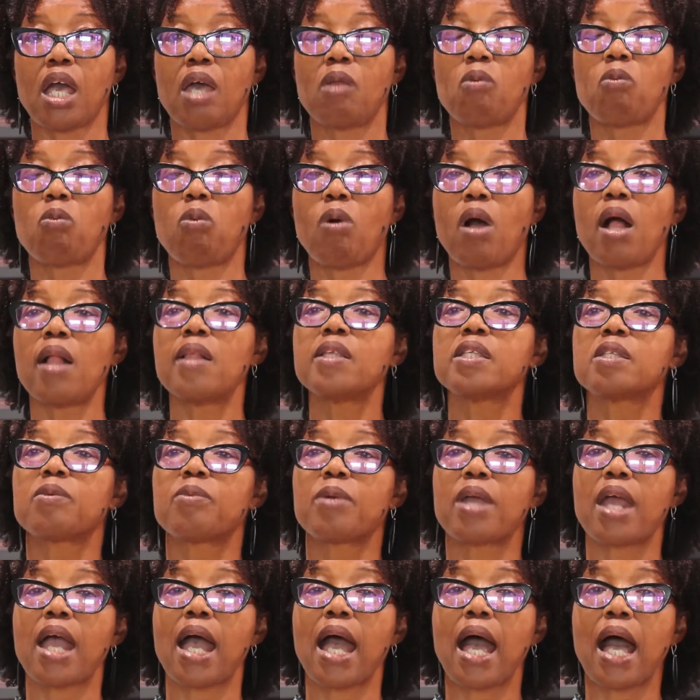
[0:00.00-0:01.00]
And whilst
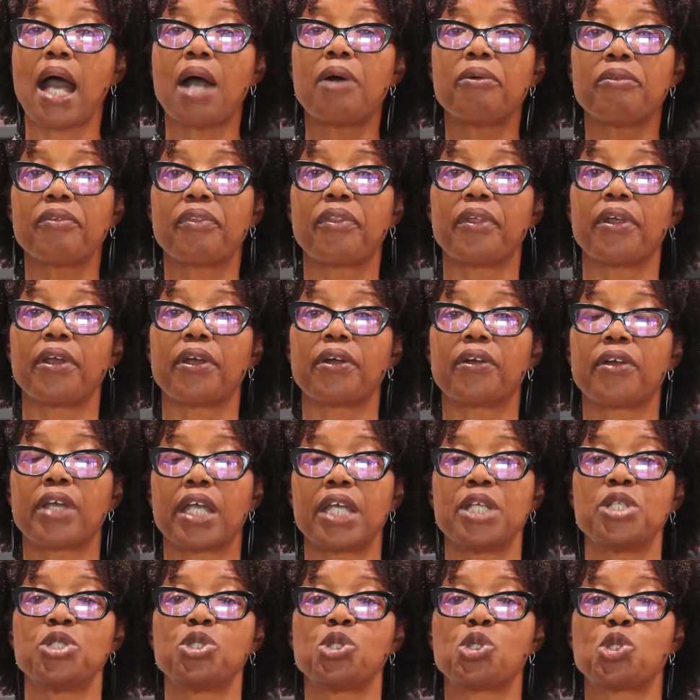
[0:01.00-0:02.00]
we're out there
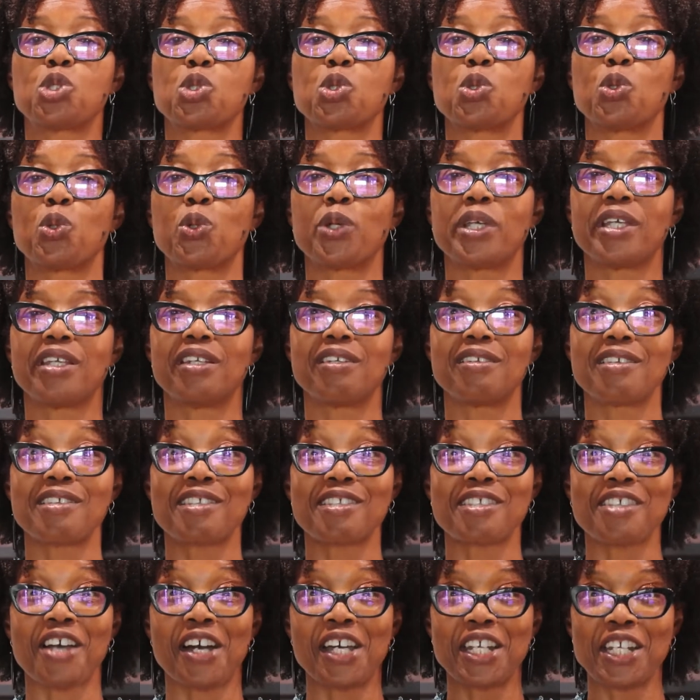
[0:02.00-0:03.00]
enjoying the
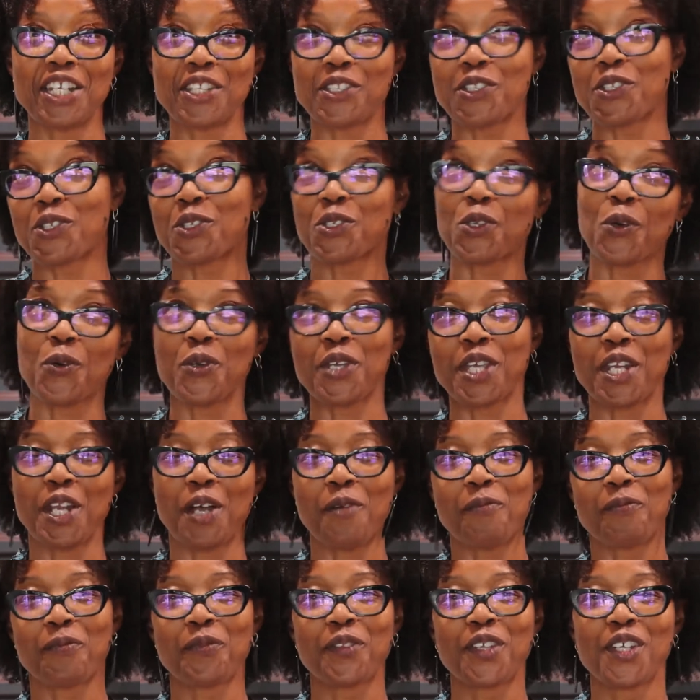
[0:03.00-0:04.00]
sun and soaking
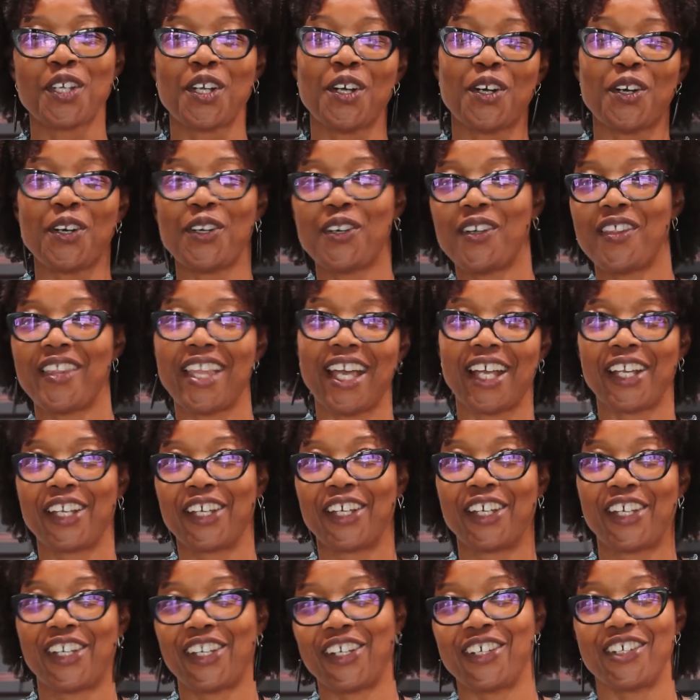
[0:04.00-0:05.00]
up all
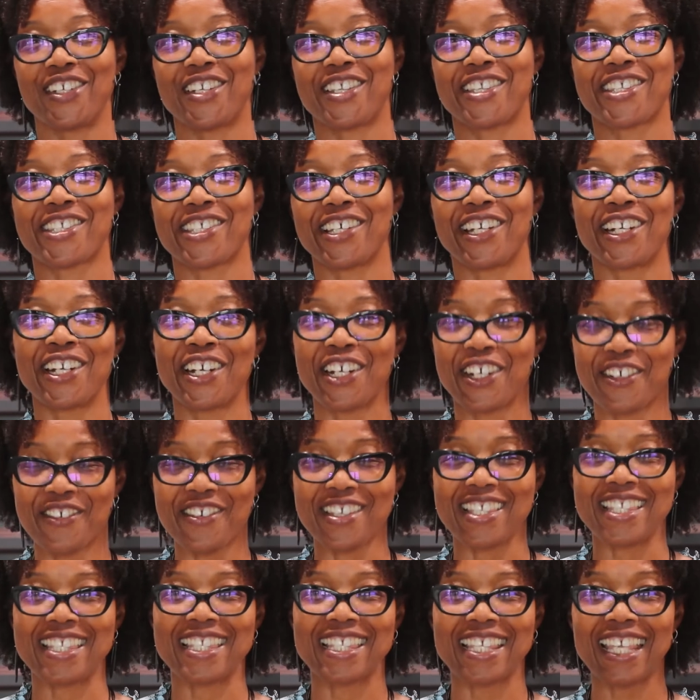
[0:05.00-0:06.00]
that good sun on
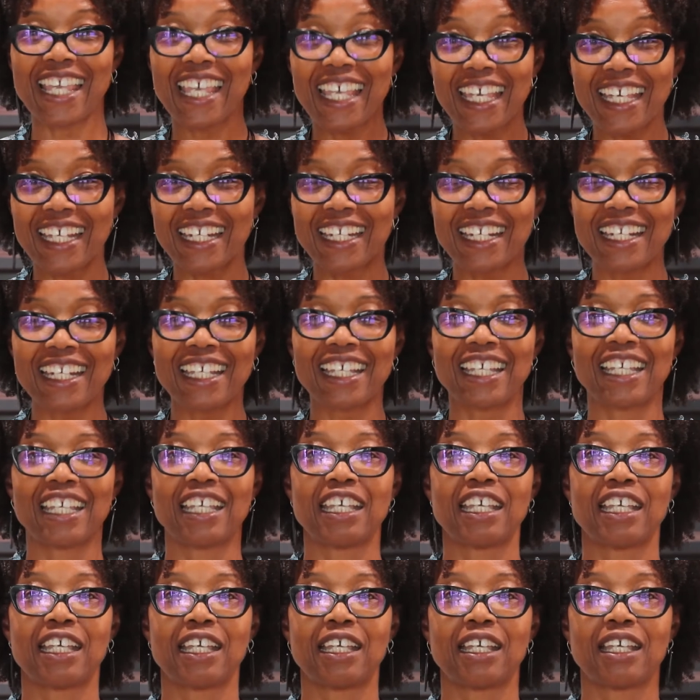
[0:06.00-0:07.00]
our skin,
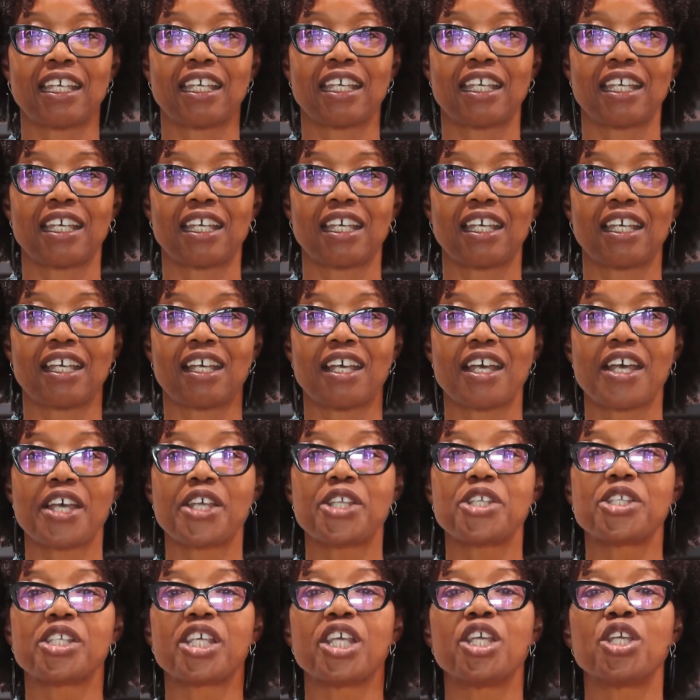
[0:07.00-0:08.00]

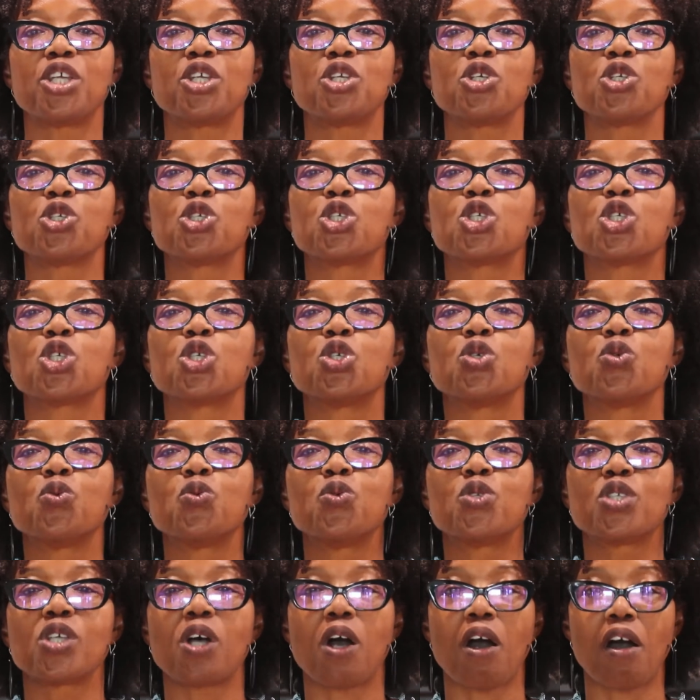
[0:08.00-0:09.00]
take your
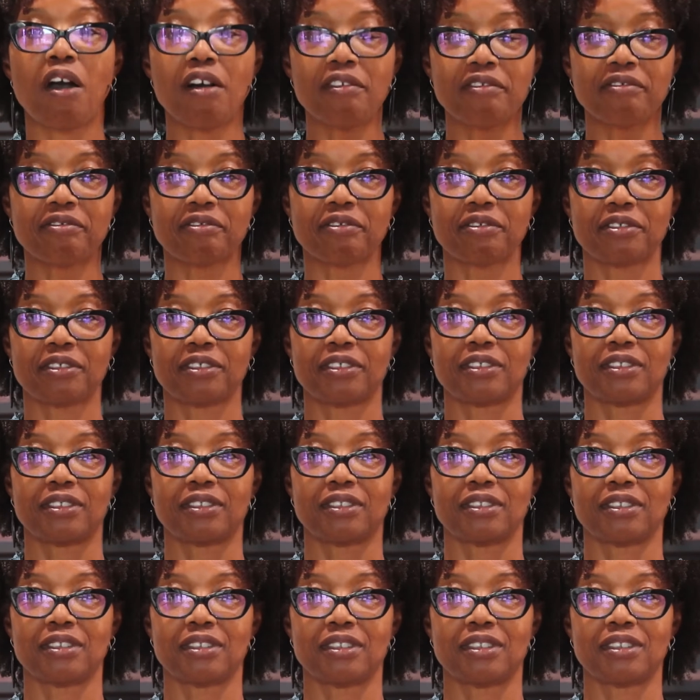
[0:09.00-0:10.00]
shoes off
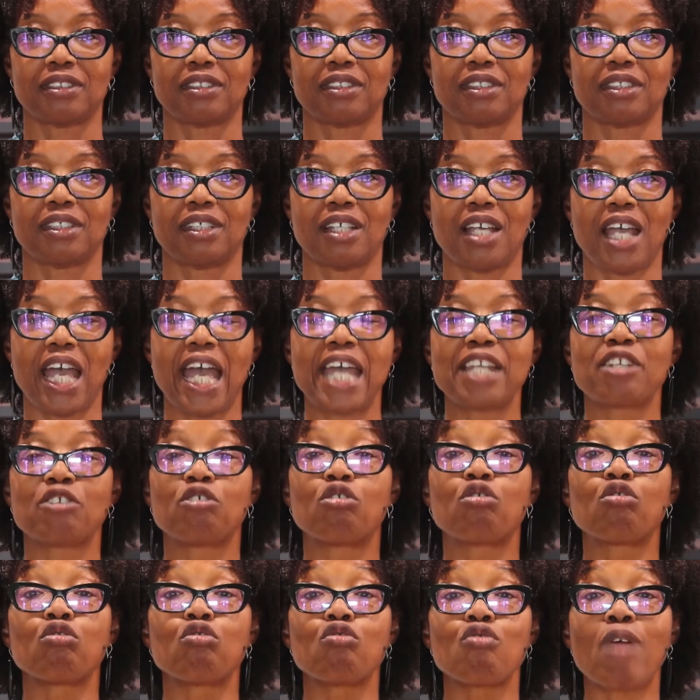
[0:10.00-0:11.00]

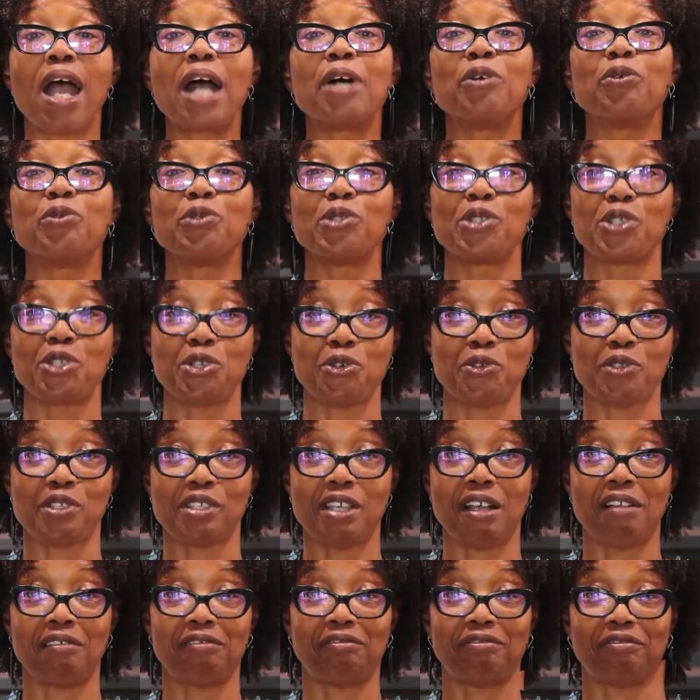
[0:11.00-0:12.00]
and ground
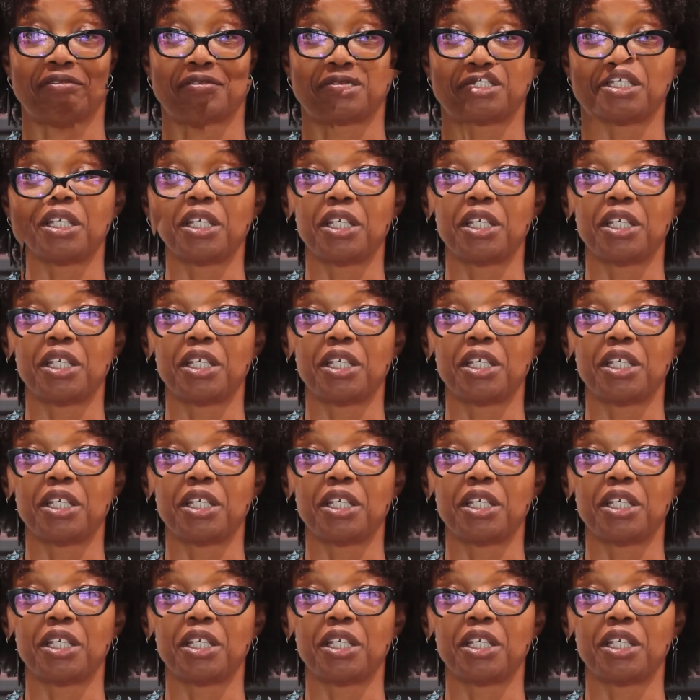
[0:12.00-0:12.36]
yourself.